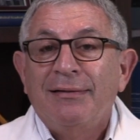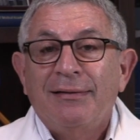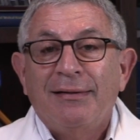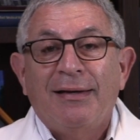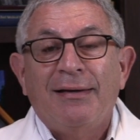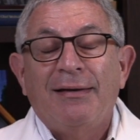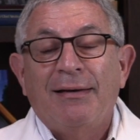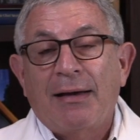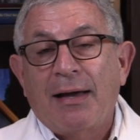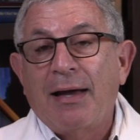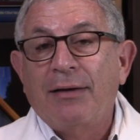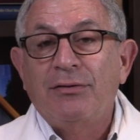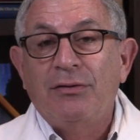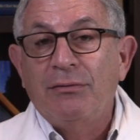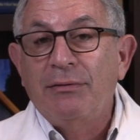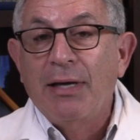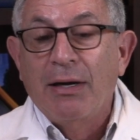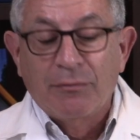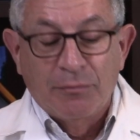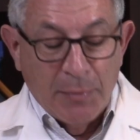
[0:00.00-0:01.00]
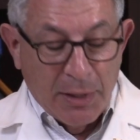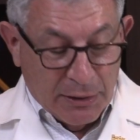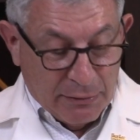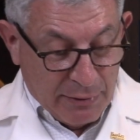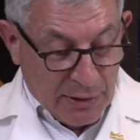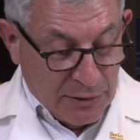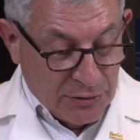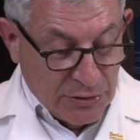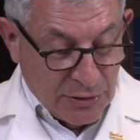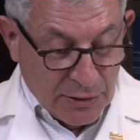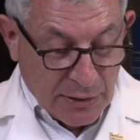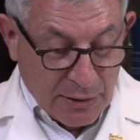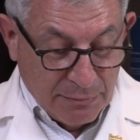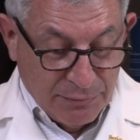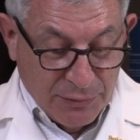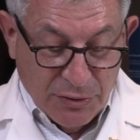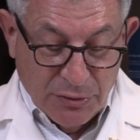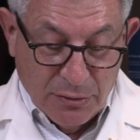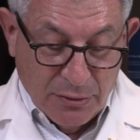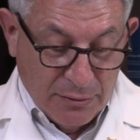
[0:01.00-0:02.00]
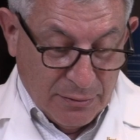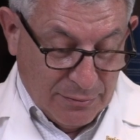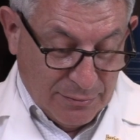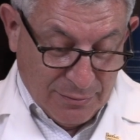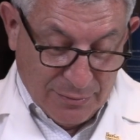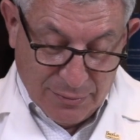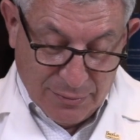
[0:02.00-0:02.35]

Uh, I do that with my grandchildren. I'm sure,